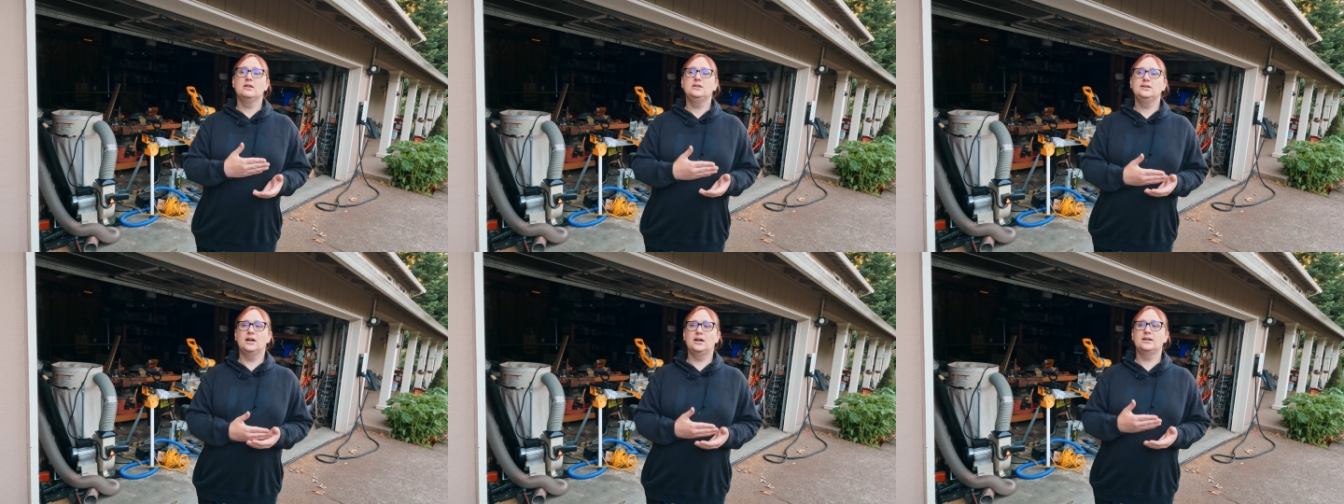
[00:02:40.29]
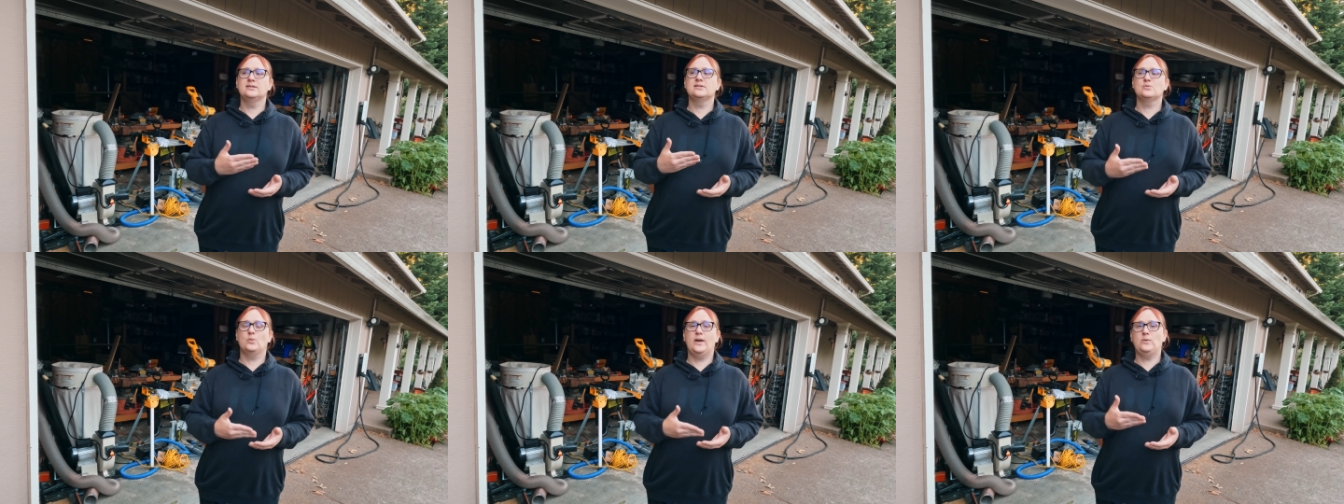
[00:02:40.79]

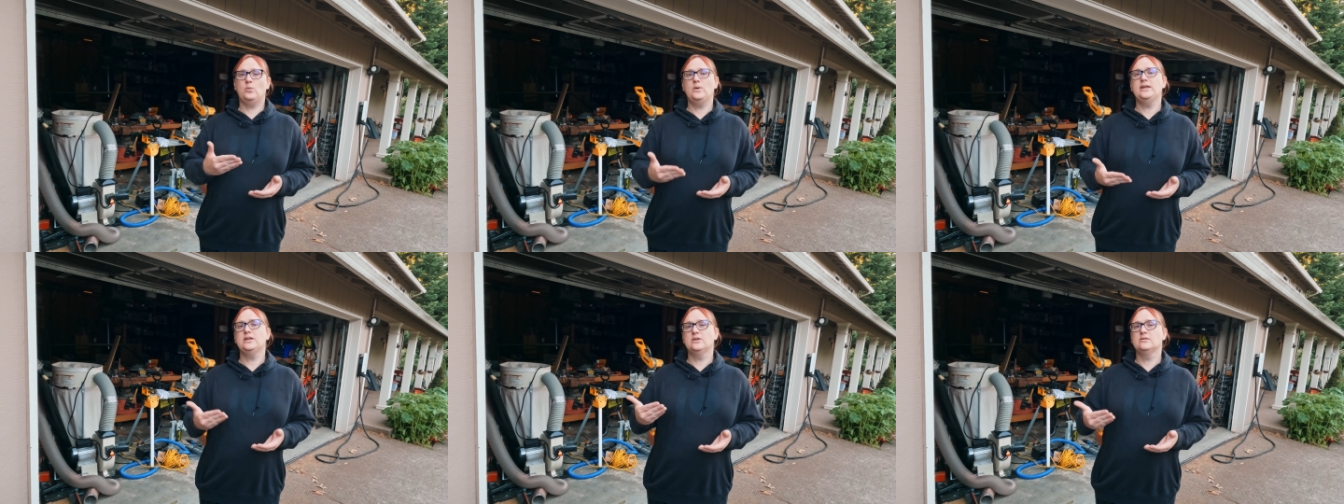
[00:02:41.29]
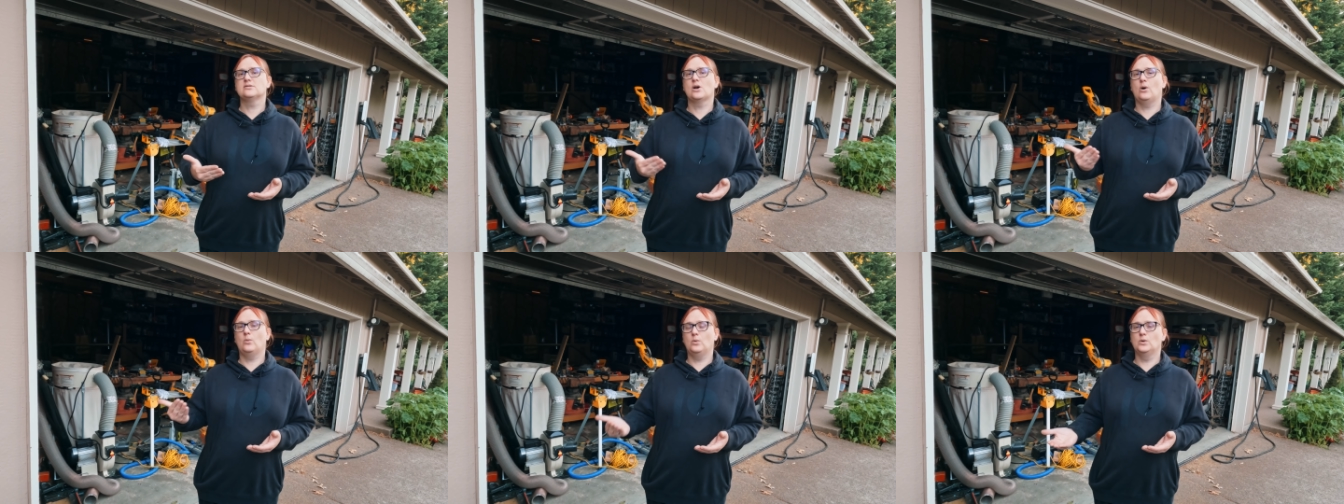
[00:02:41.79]
learns when we use
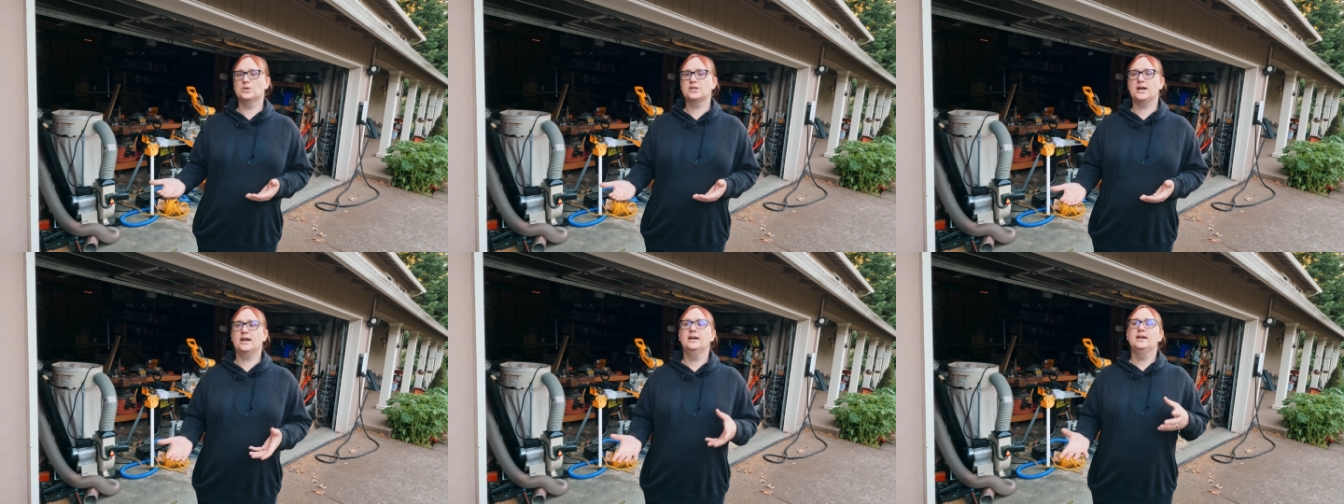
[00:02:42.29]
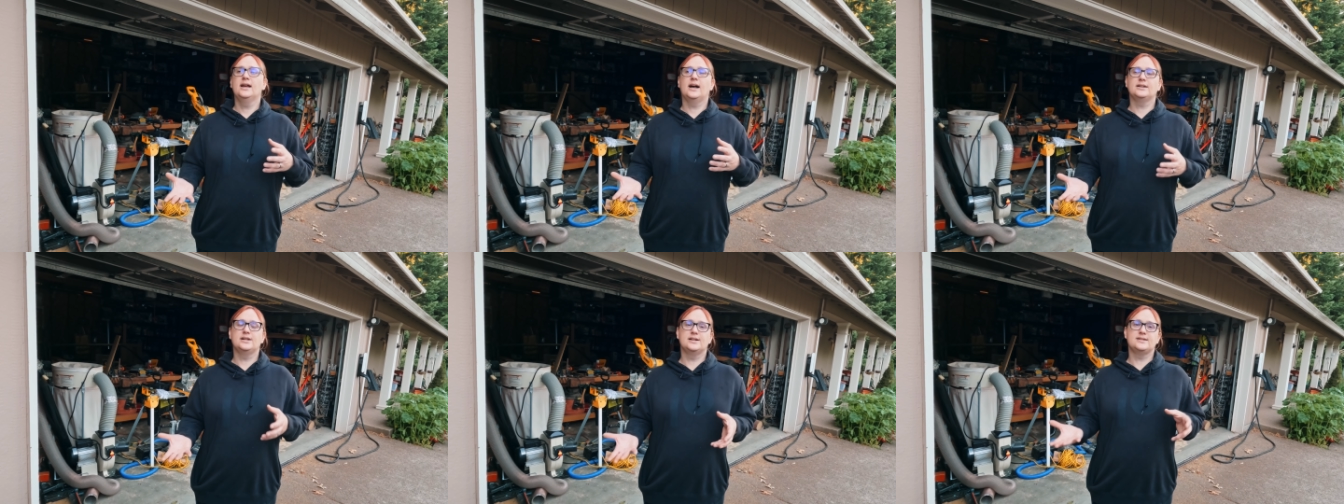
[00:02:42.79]
hot water
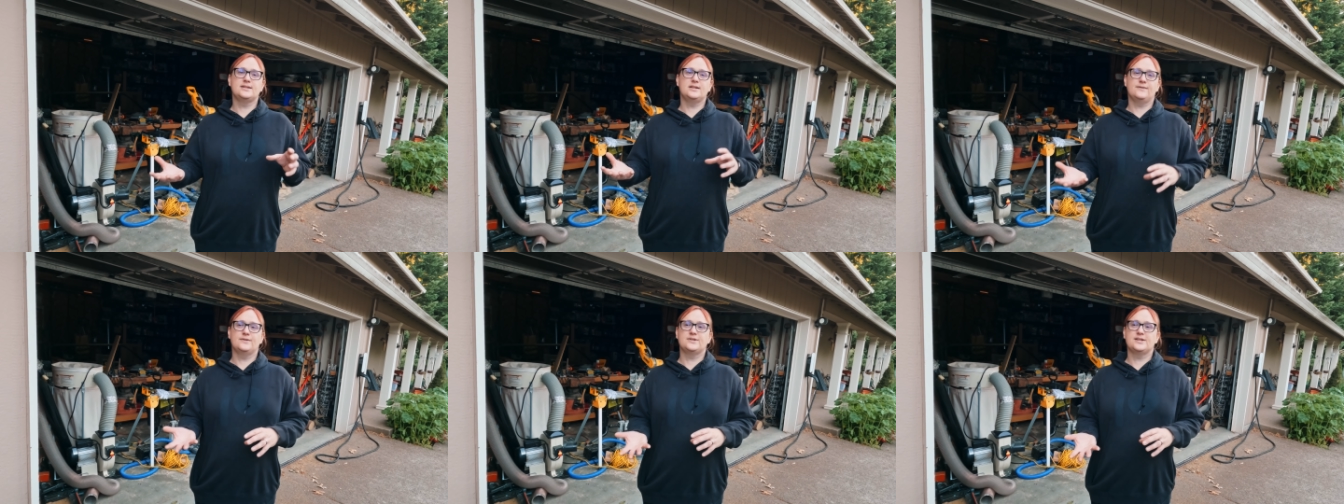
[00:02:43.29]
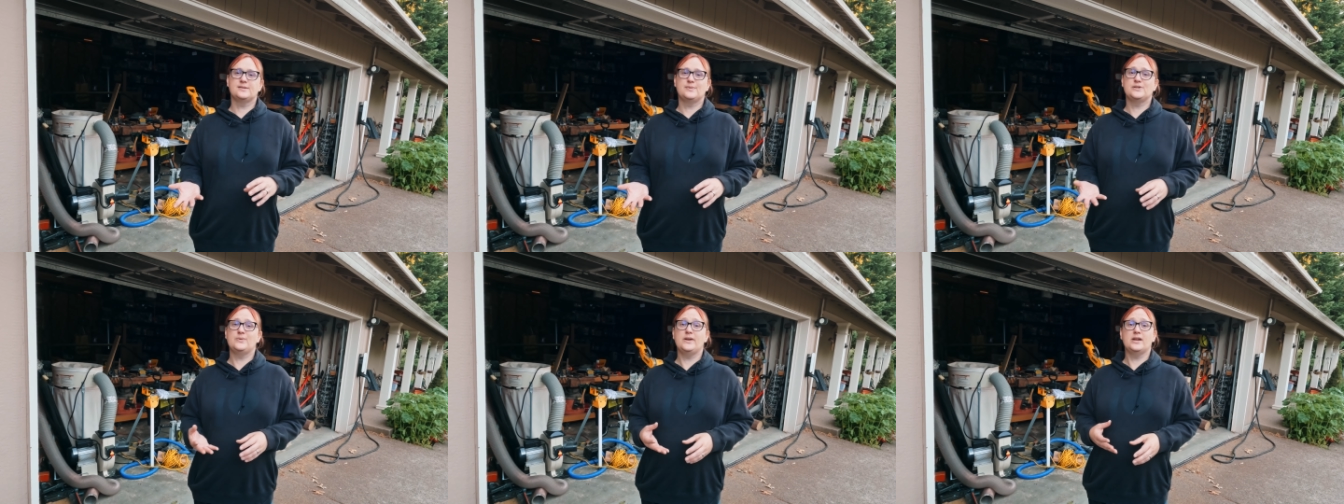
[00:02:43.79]
and learns the differences
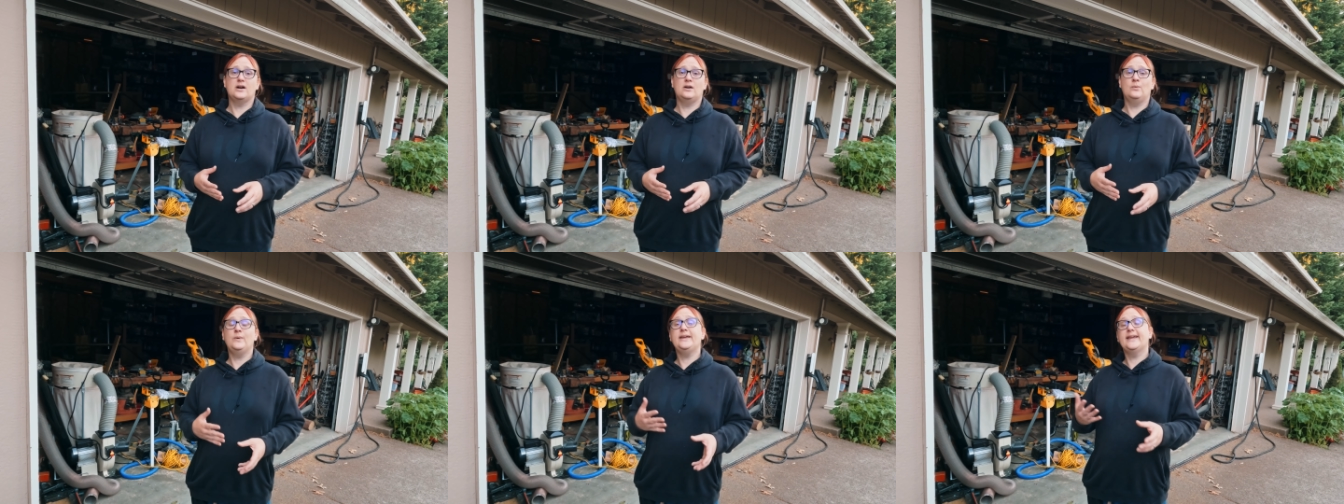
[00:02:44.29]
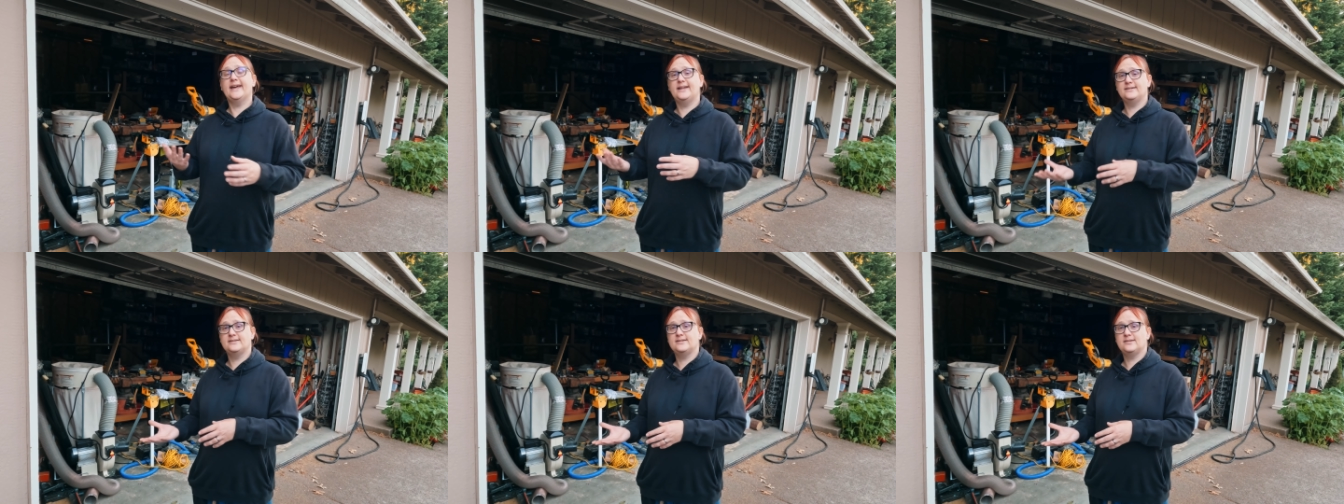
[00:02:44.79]
between our
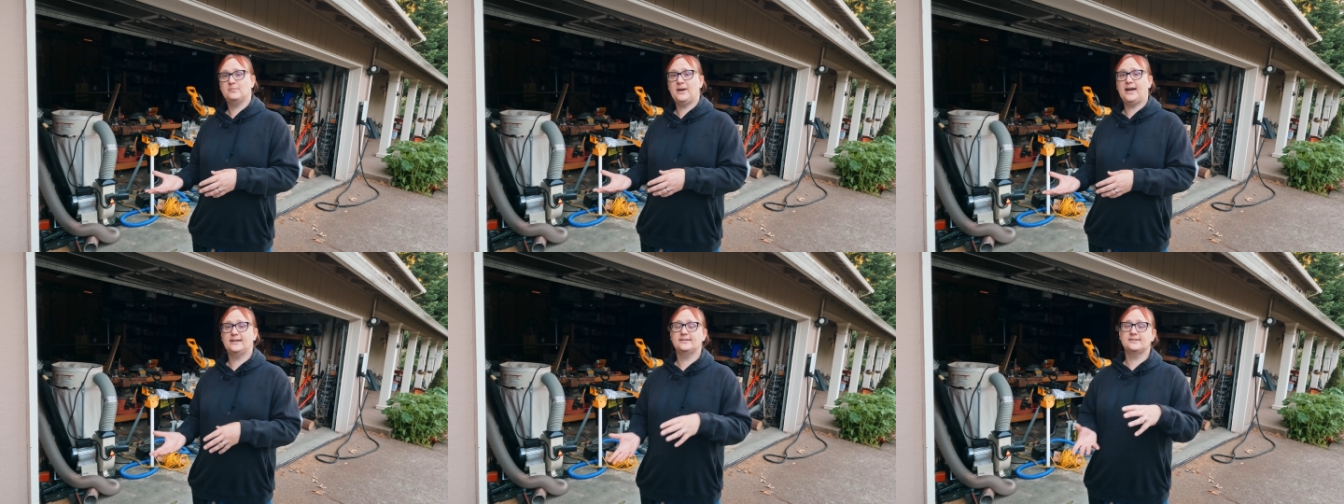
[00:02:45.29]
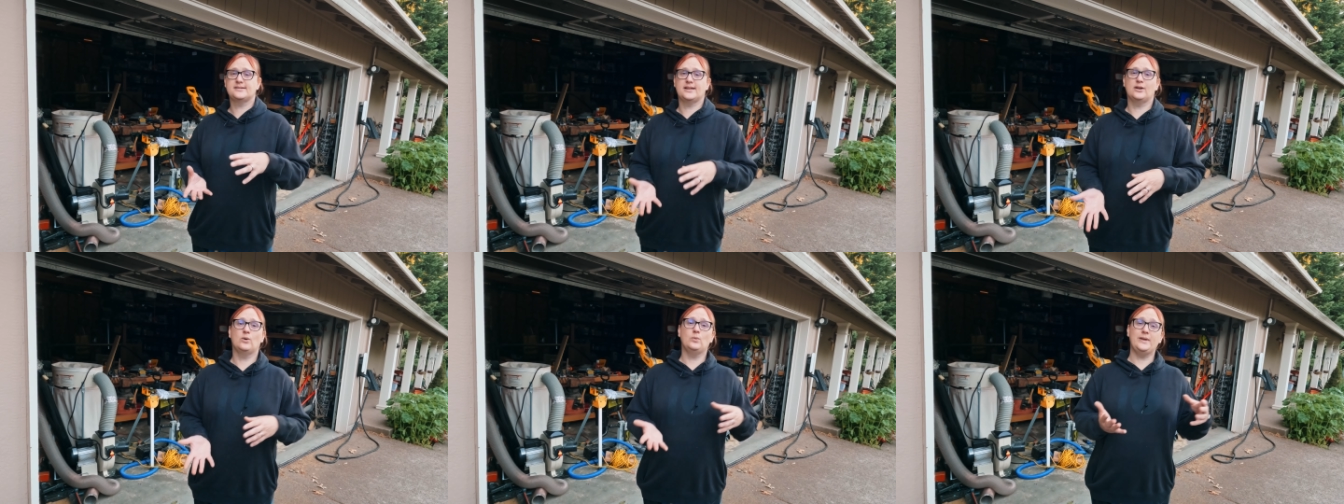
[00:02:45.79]
weekend patterns
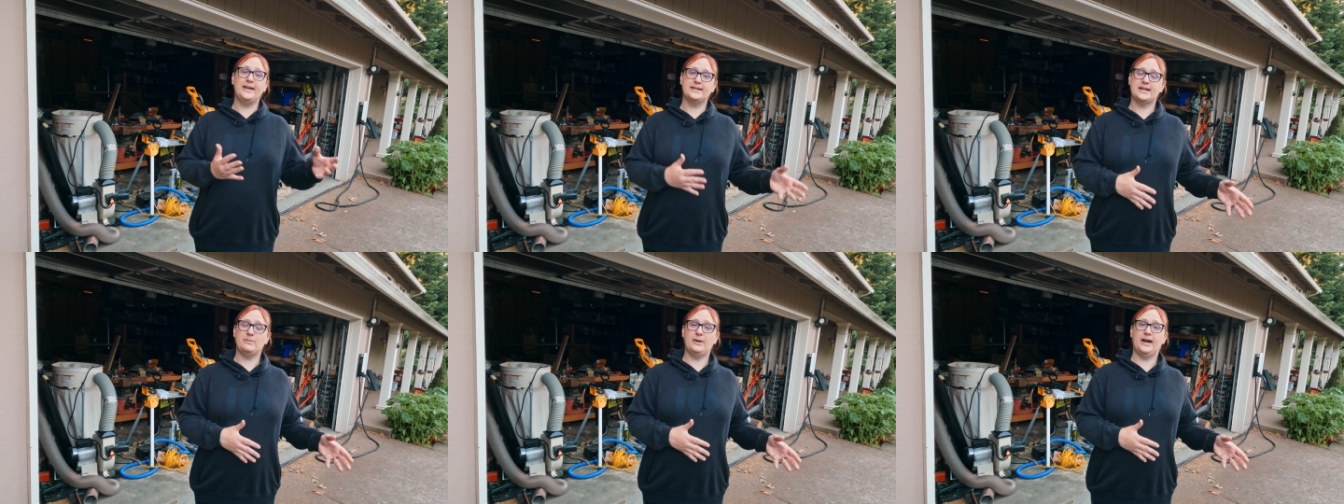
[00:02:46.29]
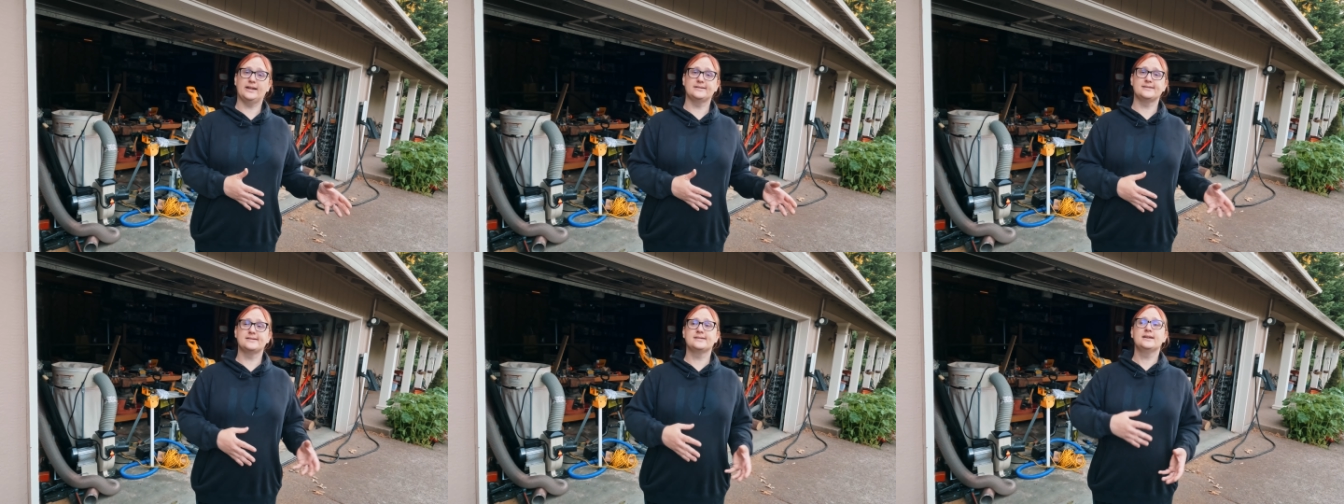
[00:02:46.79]
and our weekday
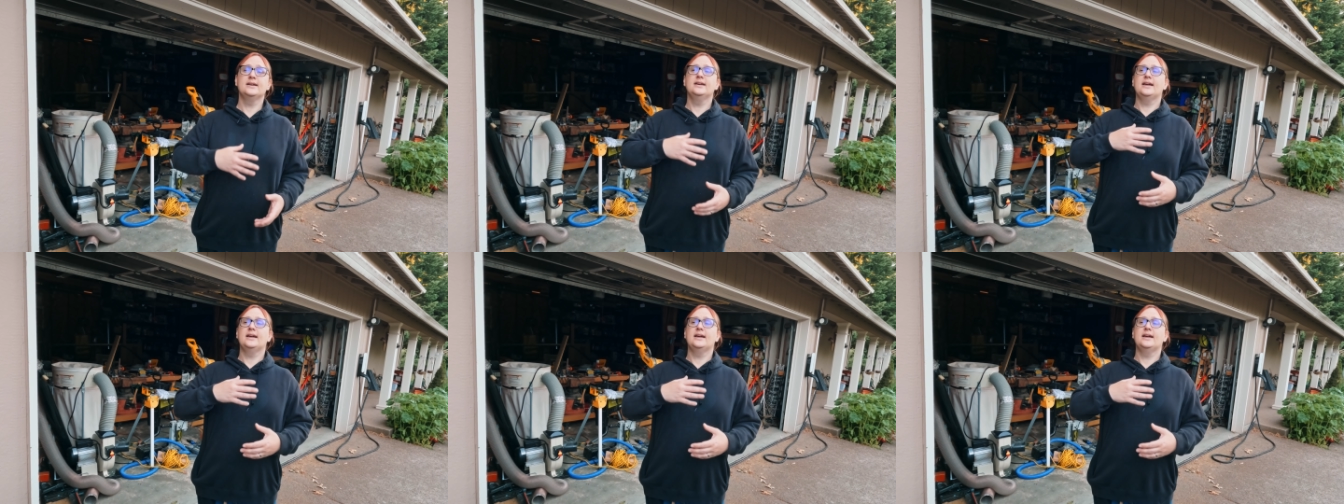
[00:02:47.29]
patterns.